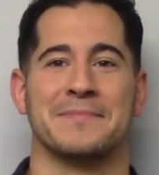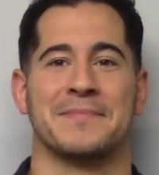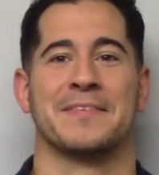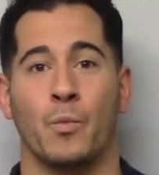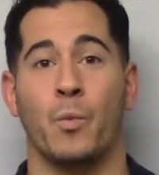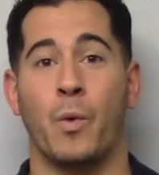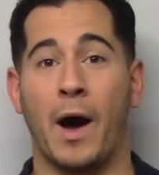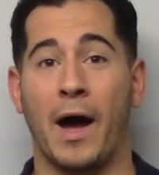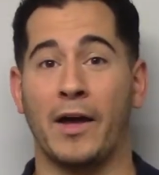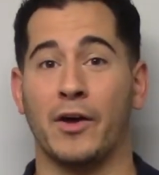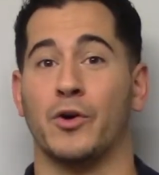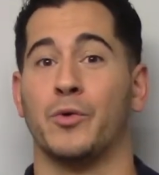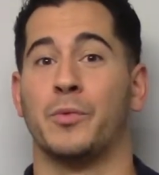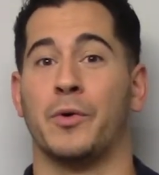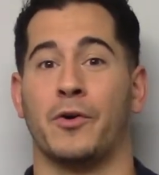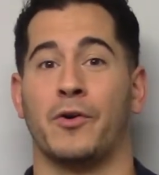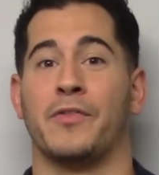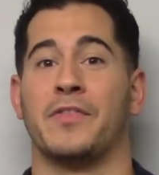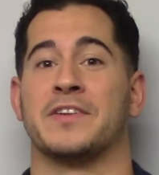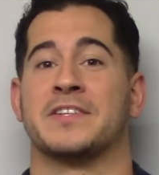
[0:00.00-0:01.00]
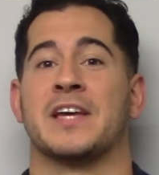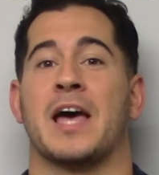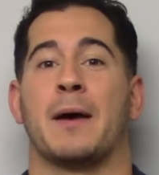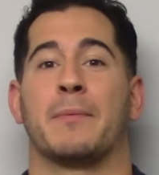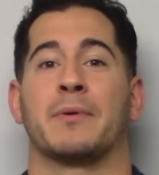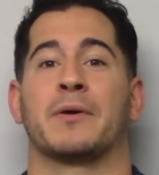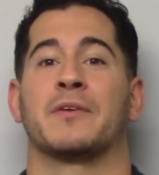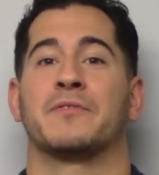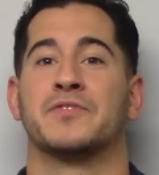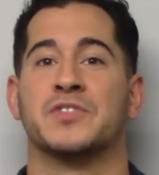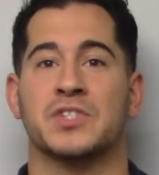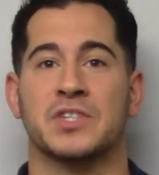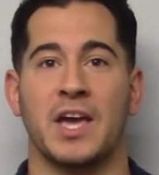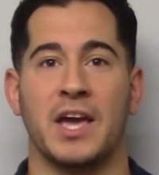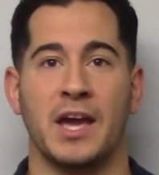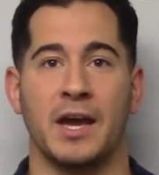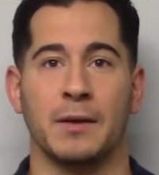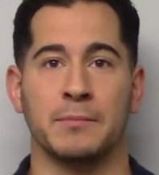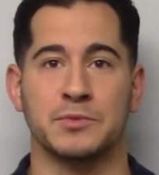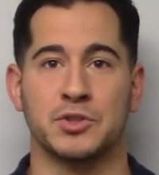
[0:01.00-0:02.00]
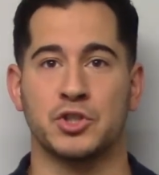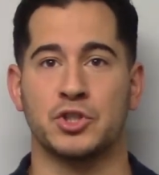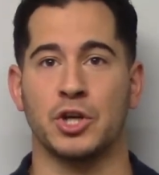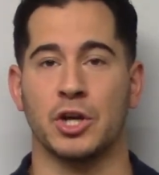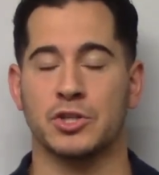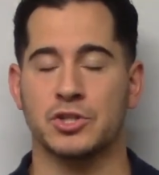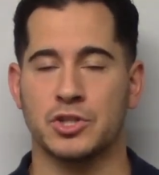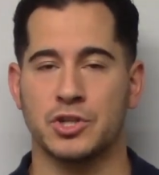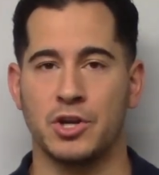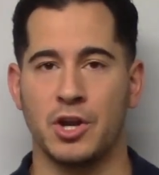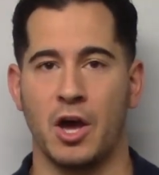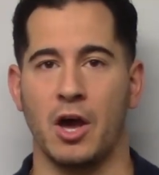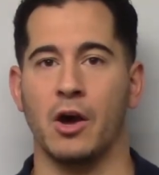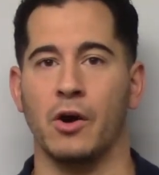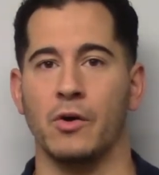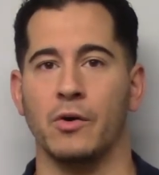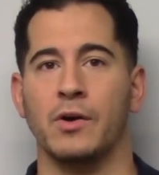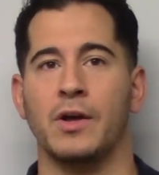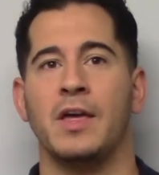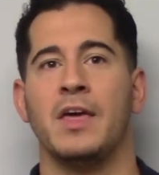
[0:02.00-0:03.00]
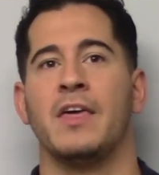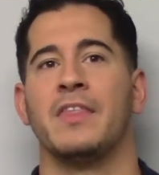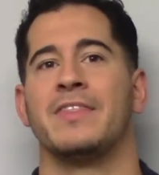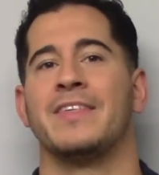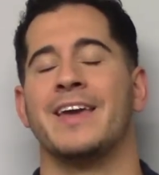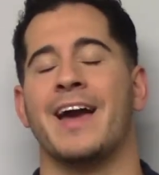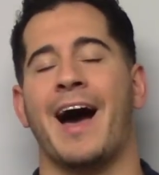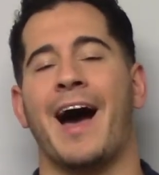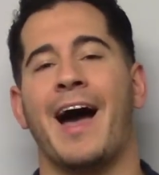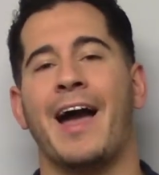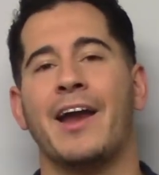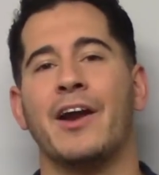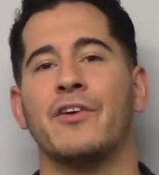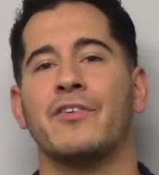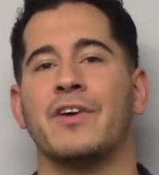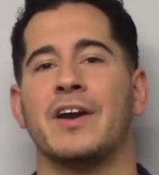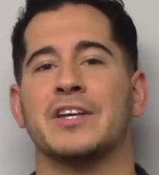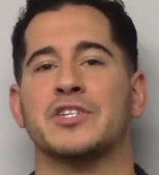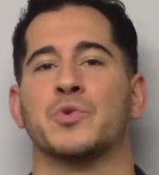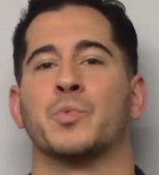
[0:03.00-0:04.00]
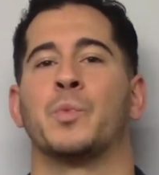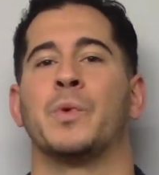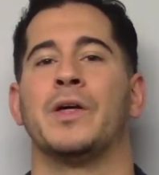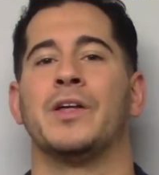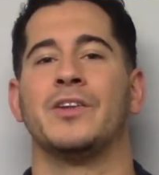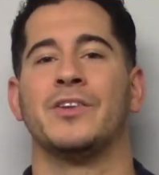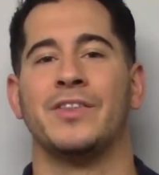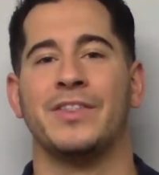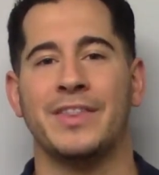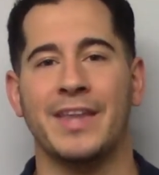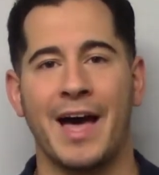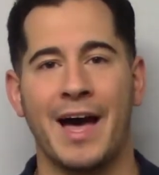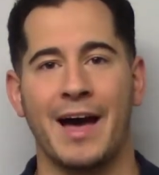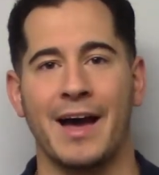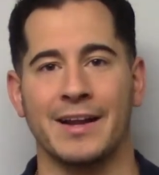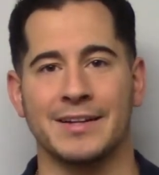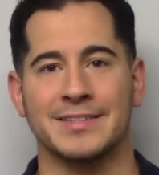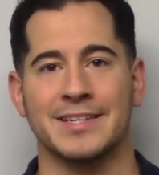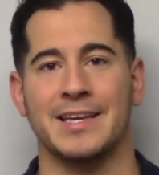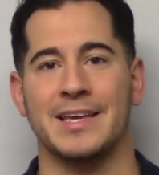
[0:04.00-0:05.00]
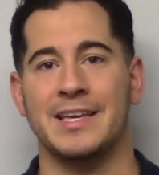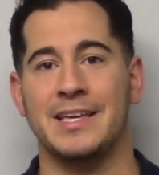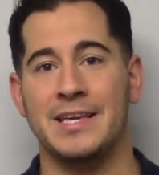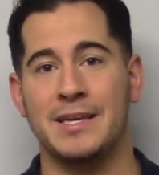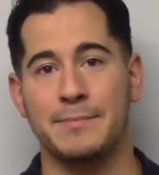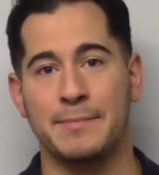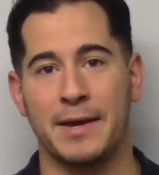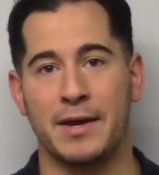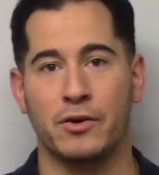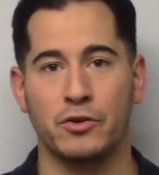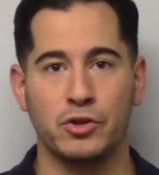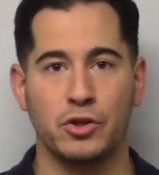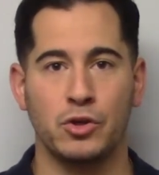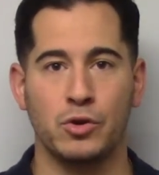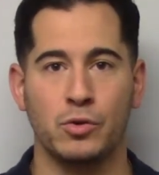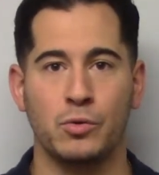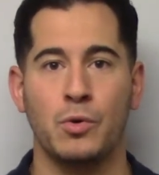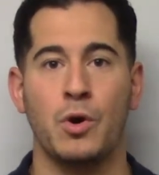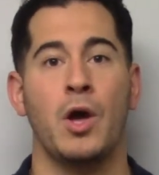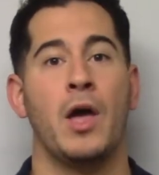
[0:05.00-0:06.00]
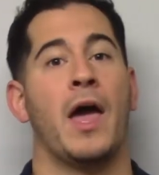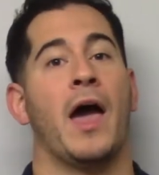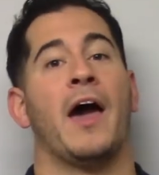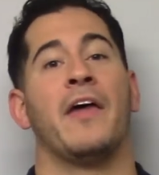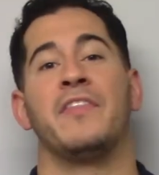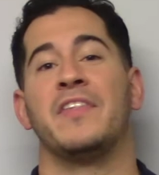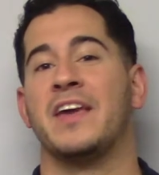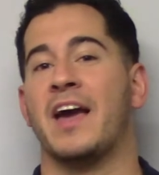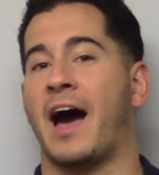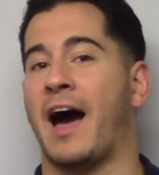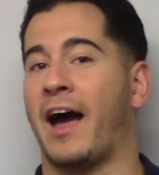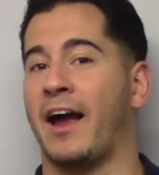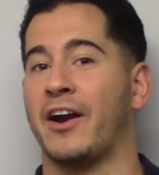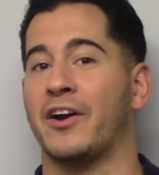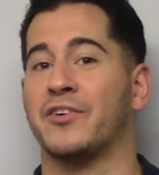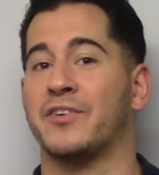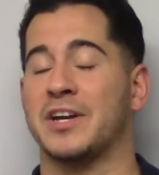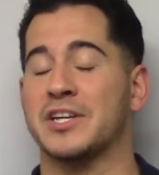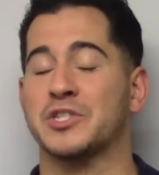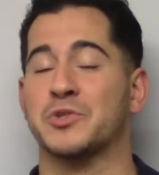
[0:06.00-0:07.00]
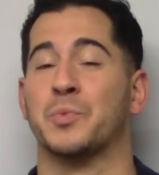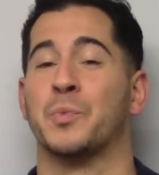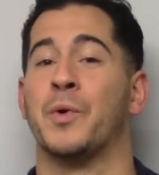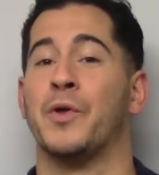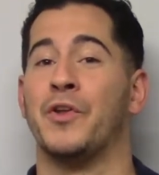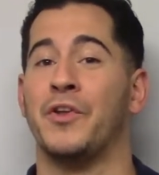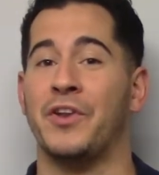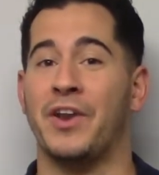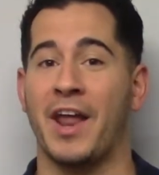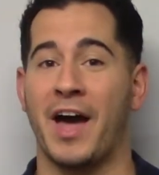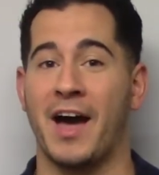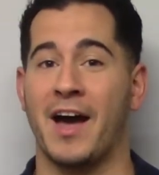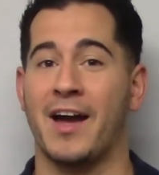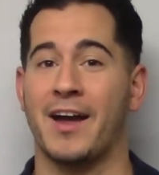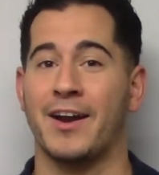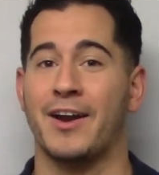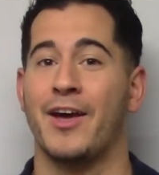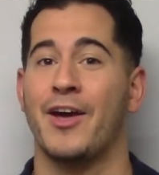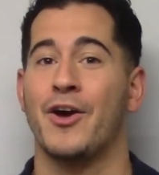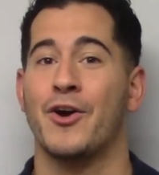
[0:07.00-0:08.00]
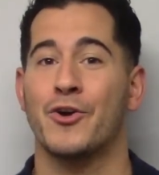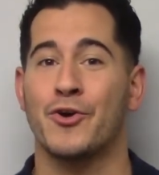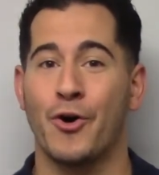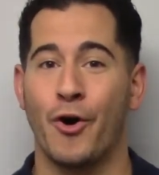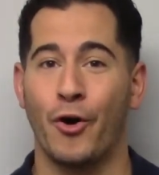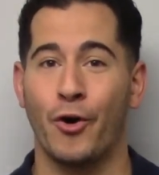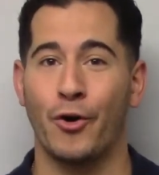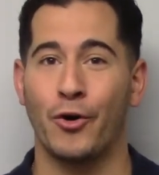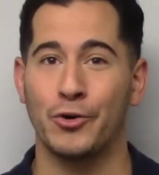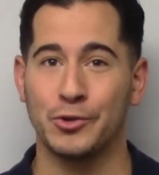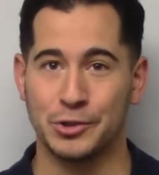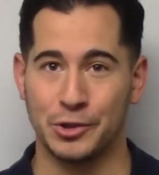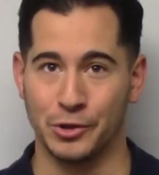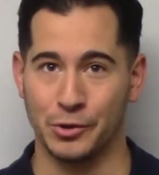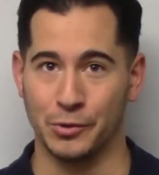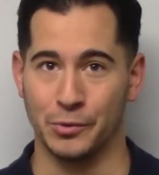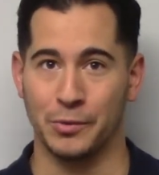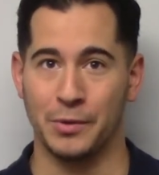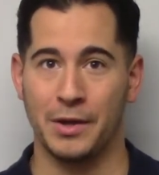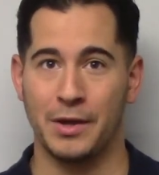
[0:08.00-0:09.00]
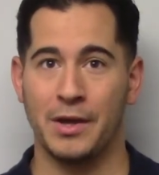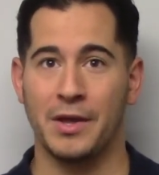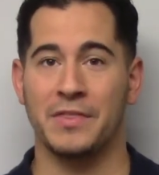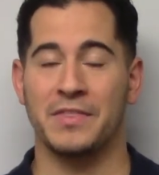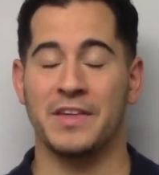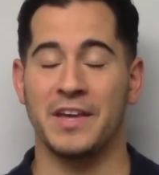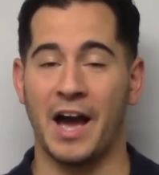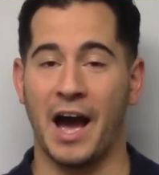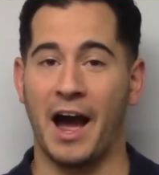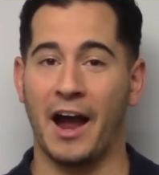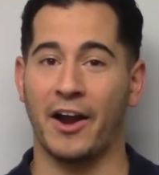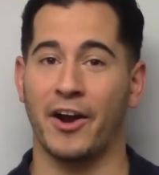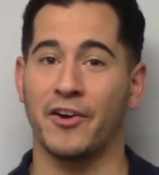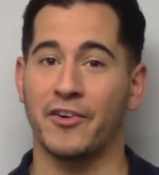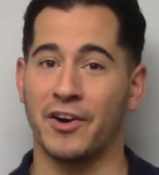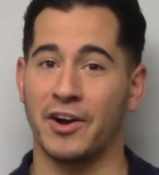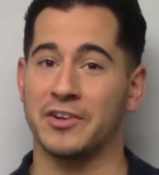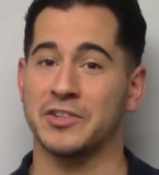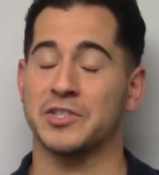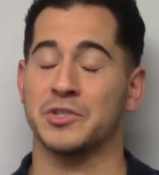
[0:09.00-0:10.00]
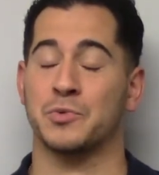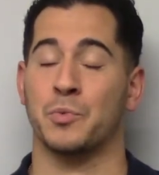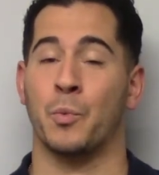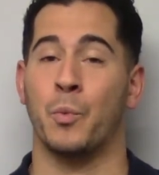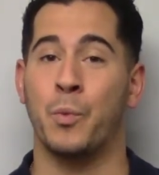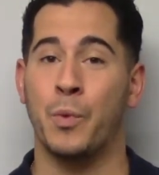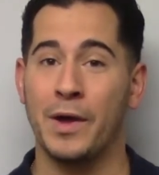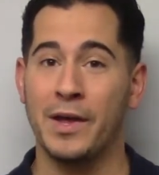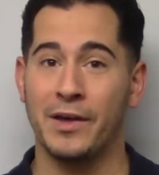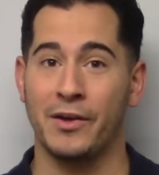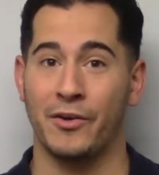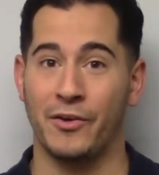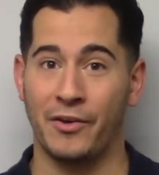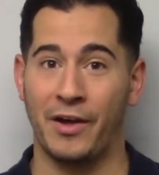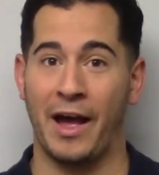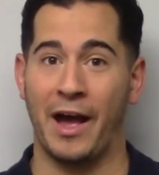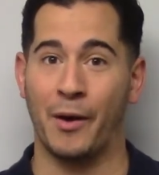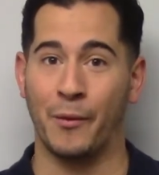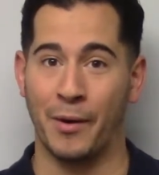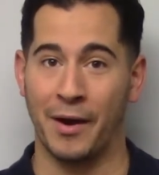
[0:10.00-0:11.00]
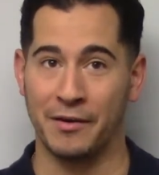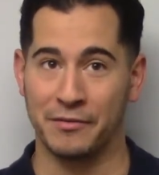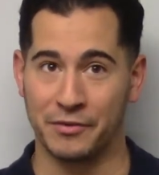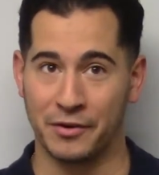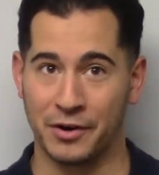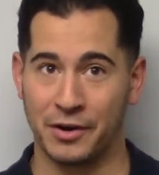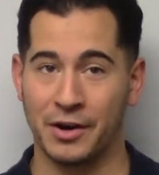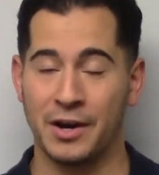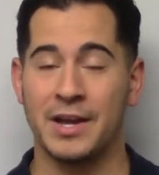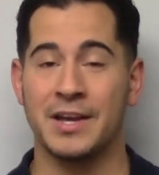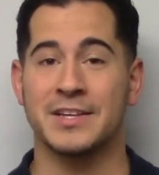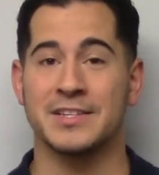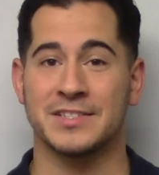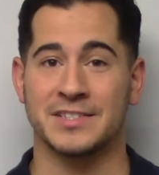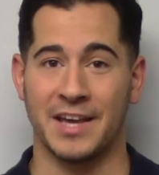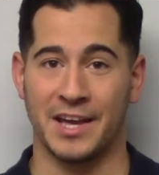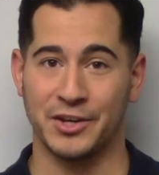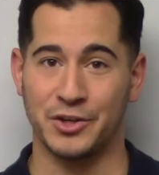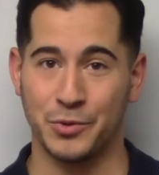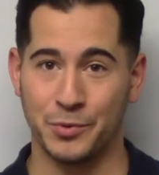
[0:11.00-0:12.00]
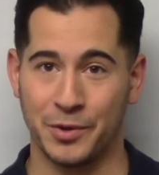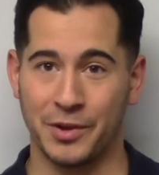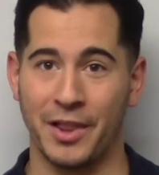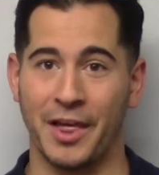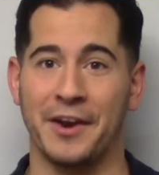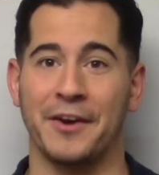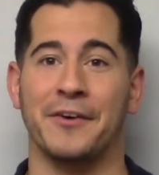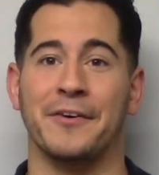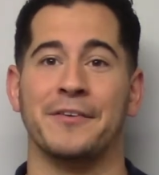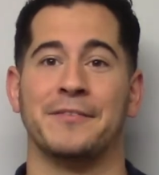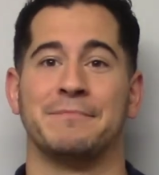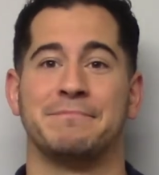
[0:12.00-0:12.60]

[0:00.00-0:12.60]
While we're on the topic of scams, just know the IRS will not email you and the IRS will not call you. The IRS will, however, send you a letter.